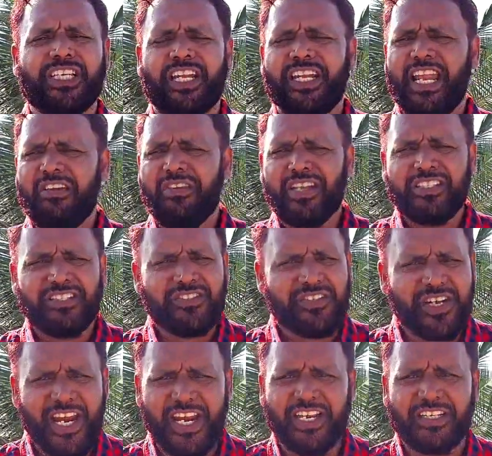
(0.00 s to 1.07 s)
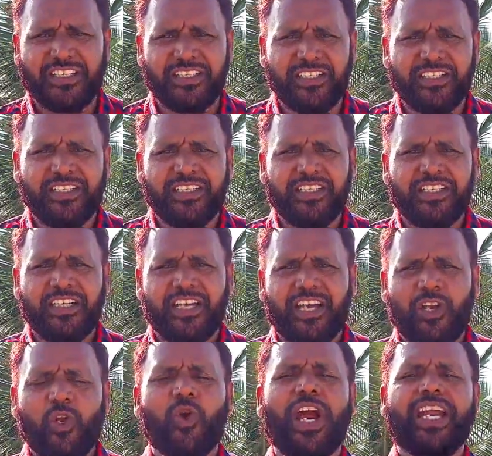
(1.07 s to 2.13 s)
are never straight.
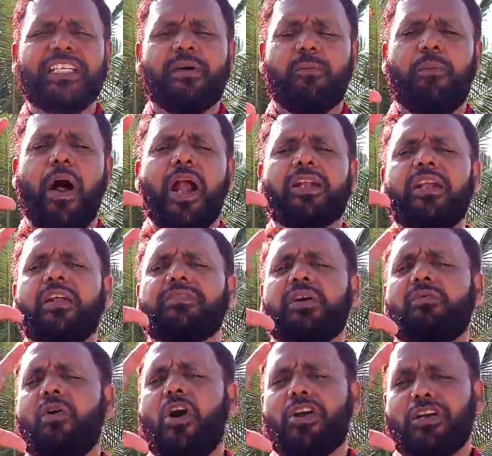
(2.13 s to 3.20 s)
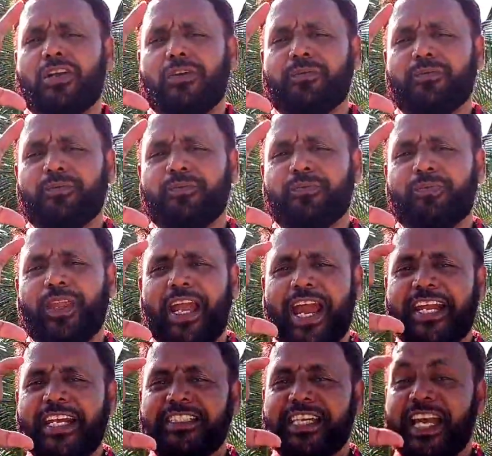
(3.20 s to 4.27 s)
Look at the bottle of the water.
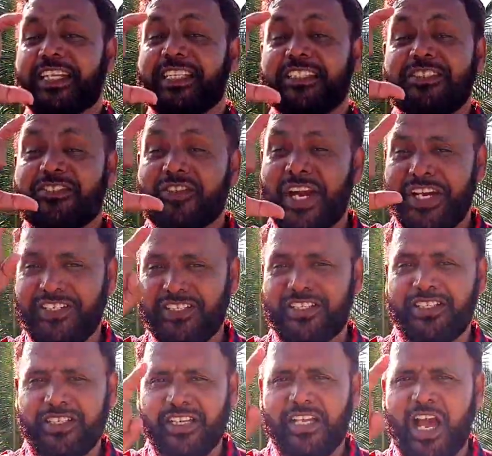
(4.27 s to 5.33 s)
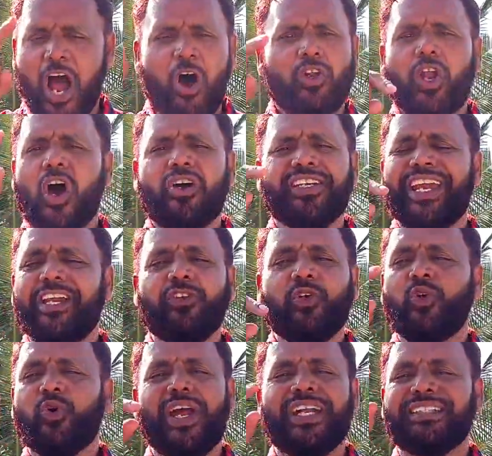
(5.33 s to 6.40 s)
It is straight. How long can you
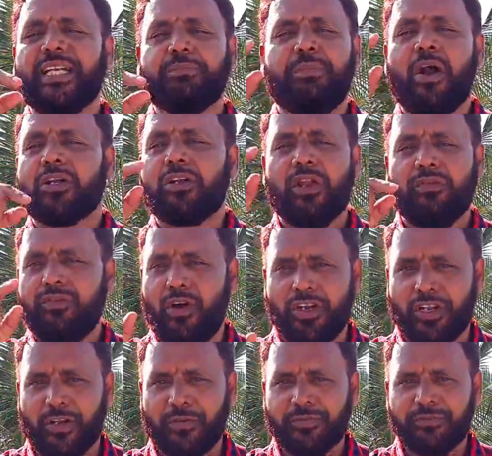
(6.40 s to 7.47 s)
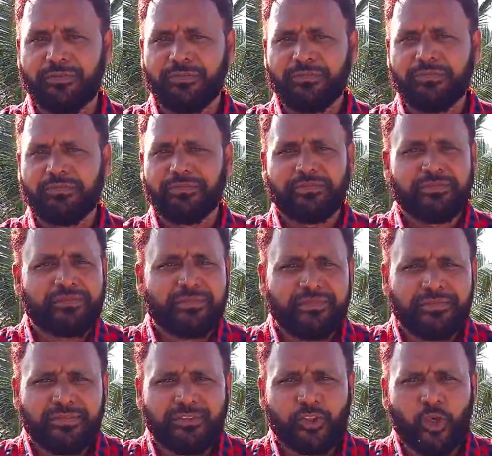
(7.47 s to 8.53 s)
look at that bottle of water?
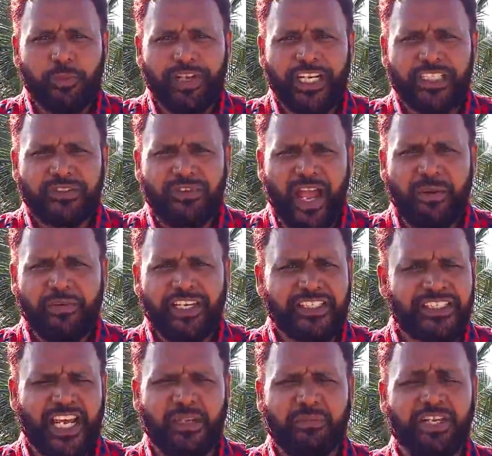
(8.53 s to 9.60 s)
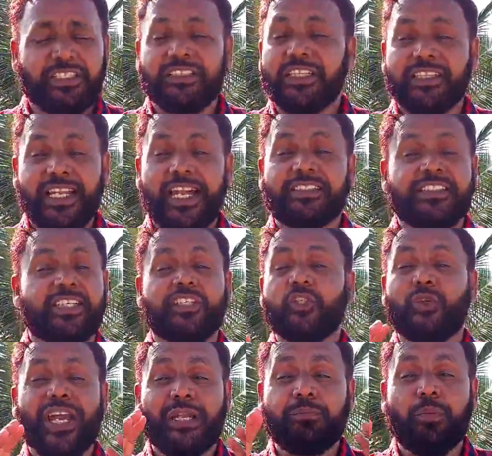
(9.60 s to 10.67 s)
2 minutes, 5 minutes, 10 minutes, that's it,
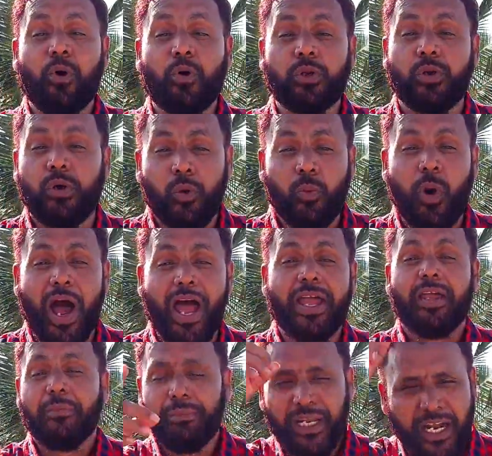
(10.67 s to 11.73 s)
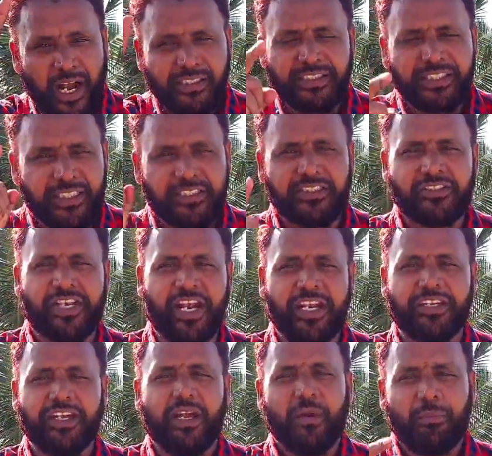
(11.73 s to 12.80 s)
you get bored. Why? Because it is
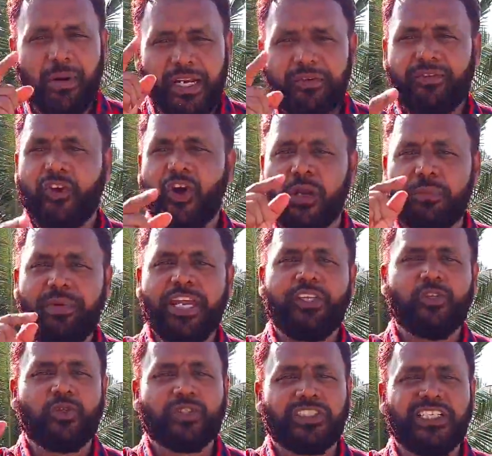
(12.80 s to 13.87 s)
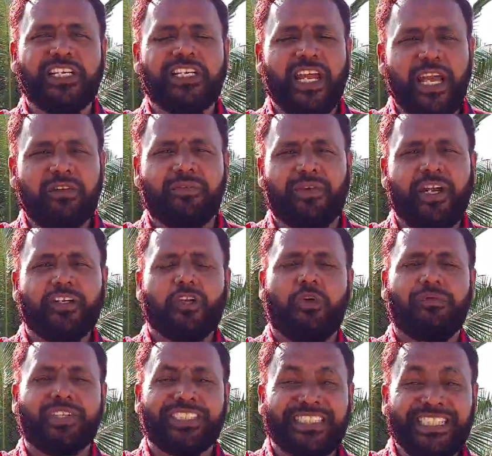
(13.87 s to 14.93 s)
straight. But if you are made to sit in front
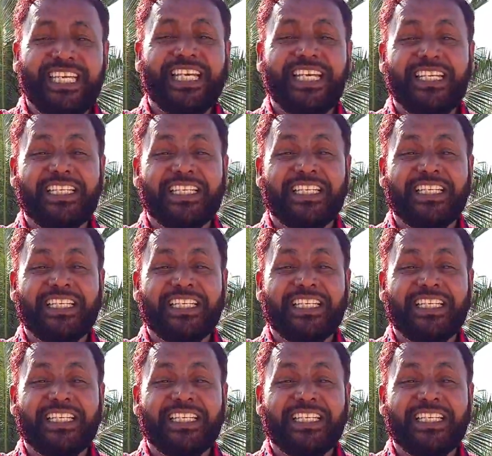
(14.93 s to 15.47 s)
of a sea,